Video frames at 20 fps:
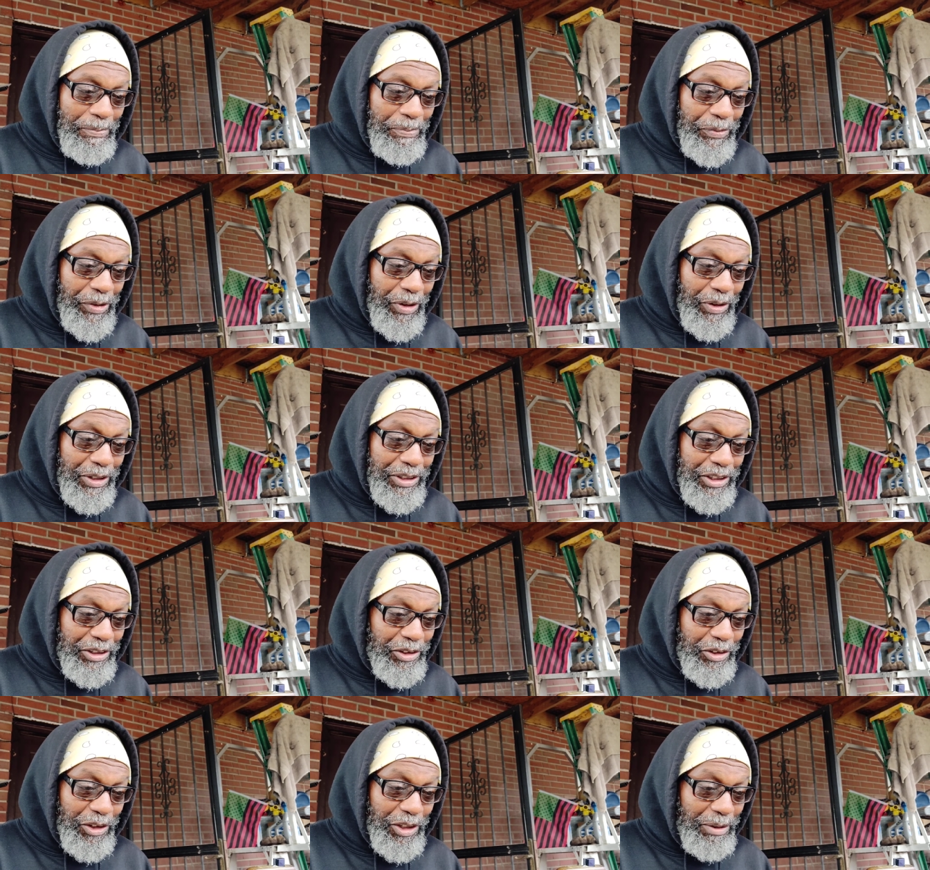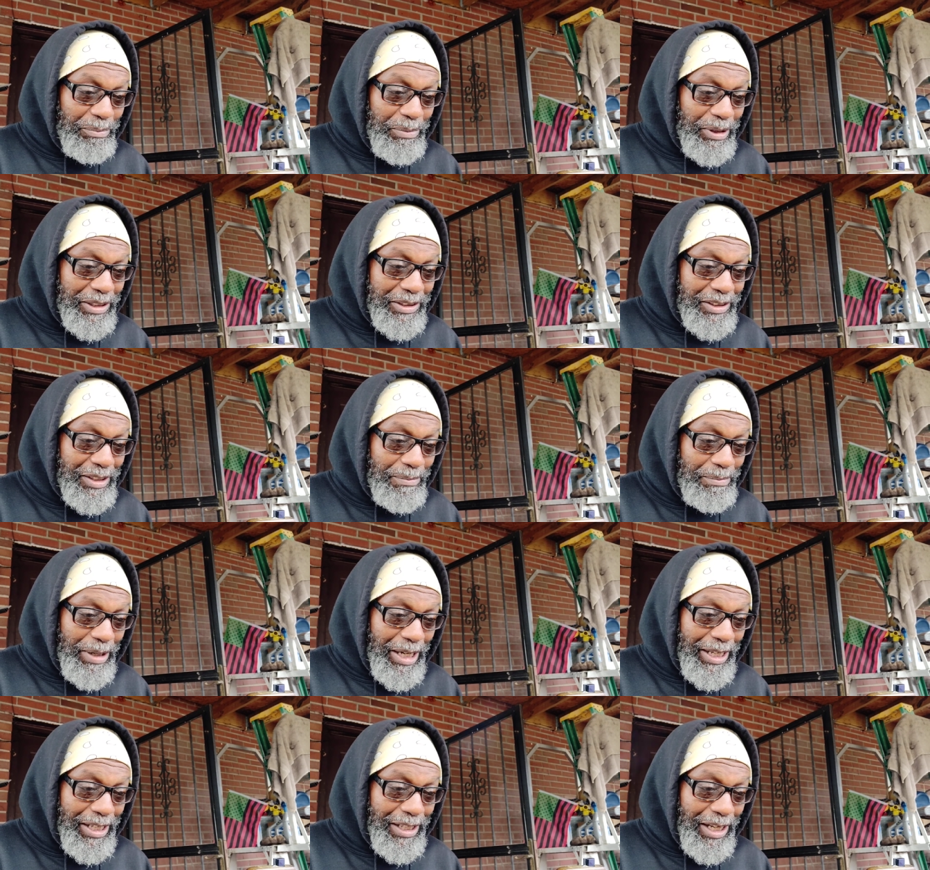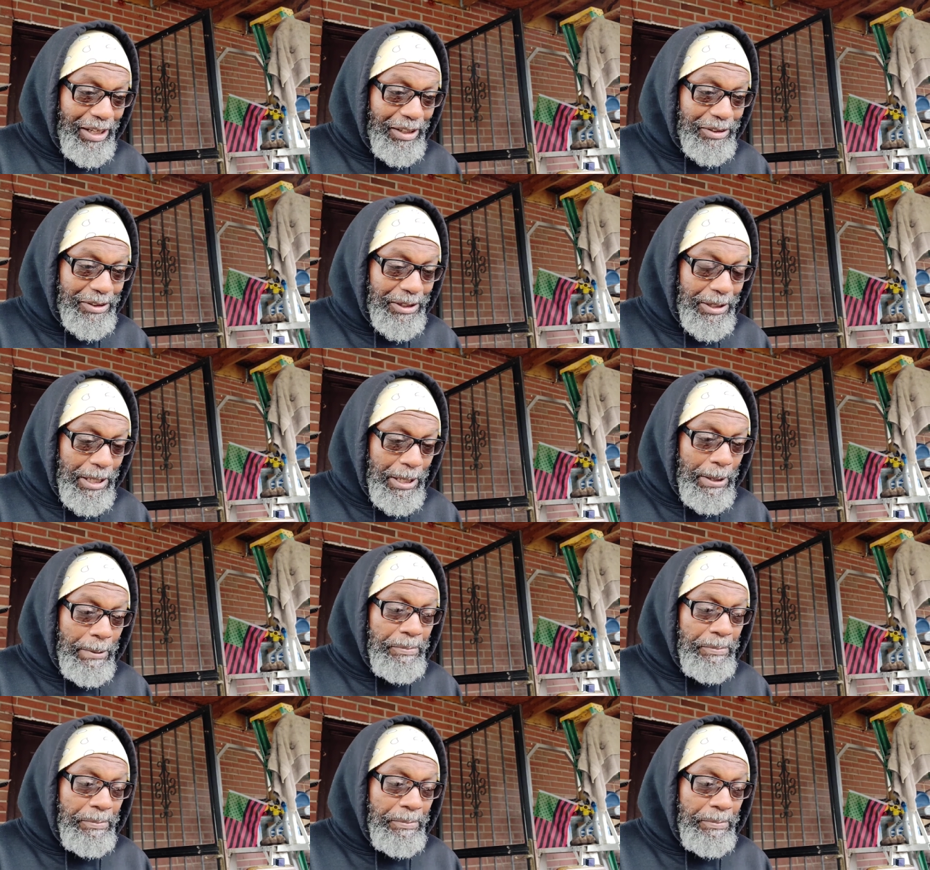because it could have been somebody else.